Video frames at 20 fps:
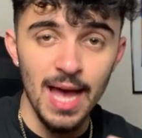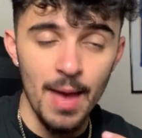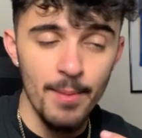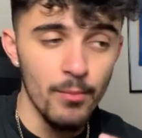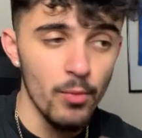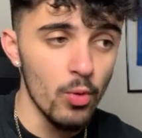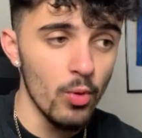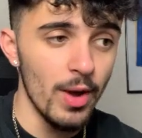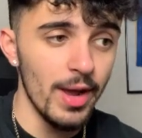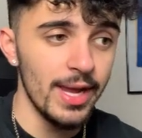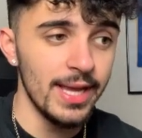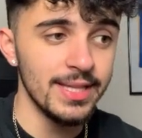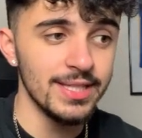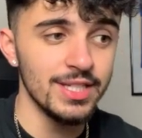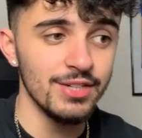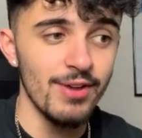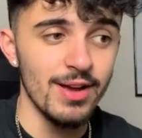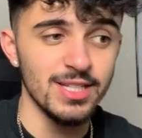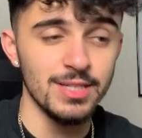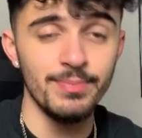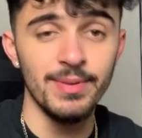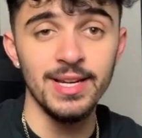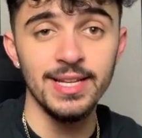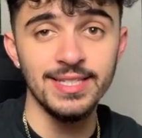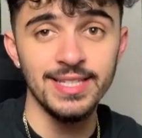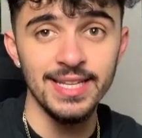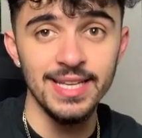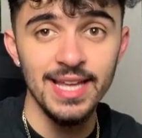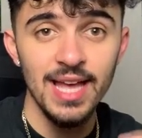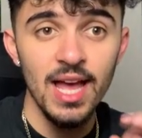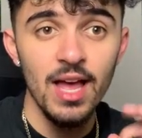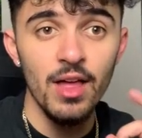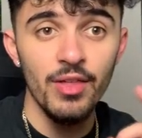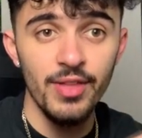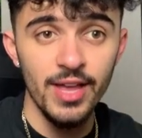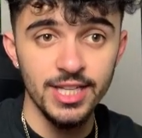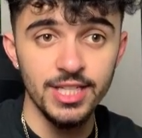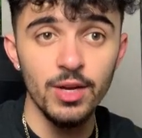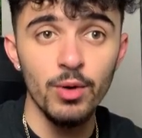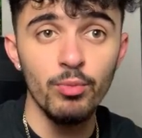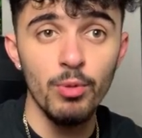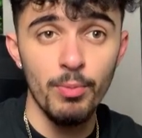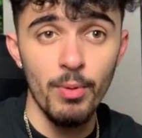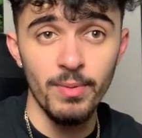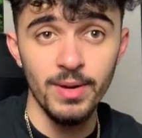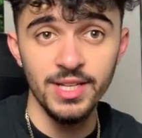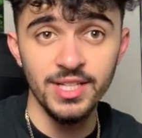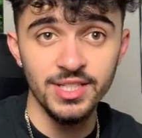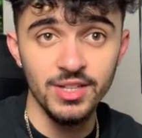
and more interactability, this will probably